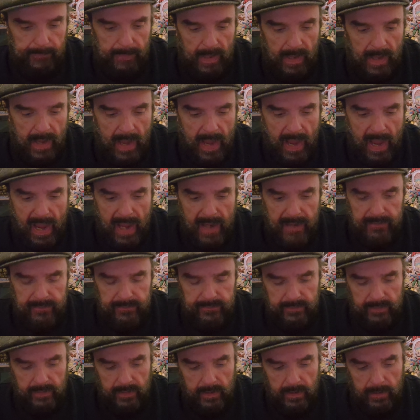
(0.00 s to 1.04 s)

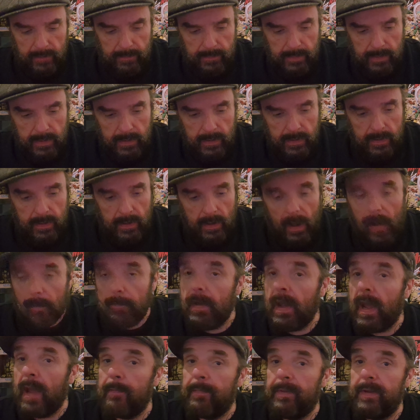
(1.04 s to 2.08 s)
And I'm
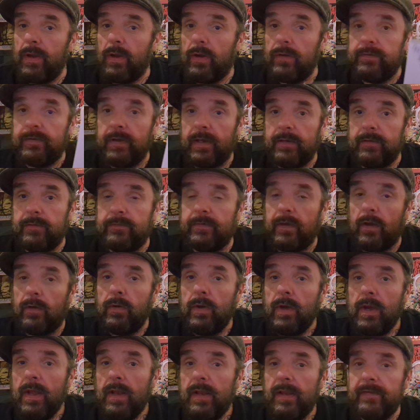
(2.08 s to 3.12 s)
happy I did. So
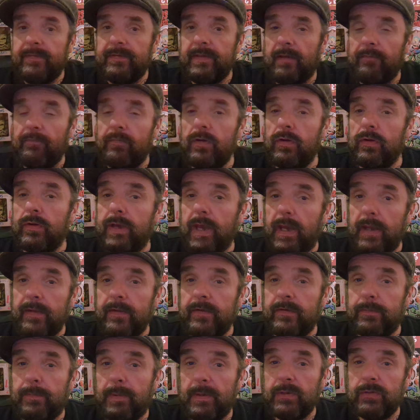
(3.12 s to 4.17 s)
let's have a look at any
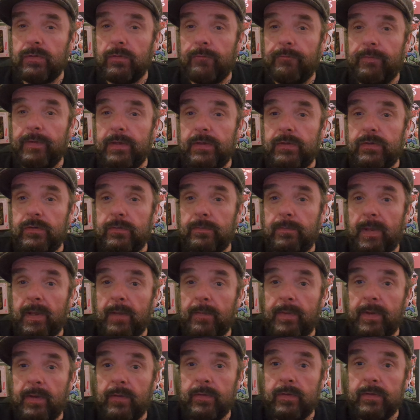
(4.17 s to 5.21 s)
special features
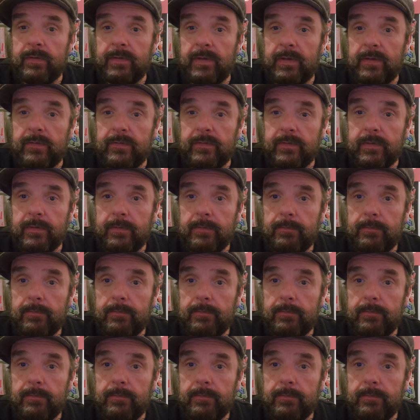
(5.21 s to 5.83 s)
maybe on the disc.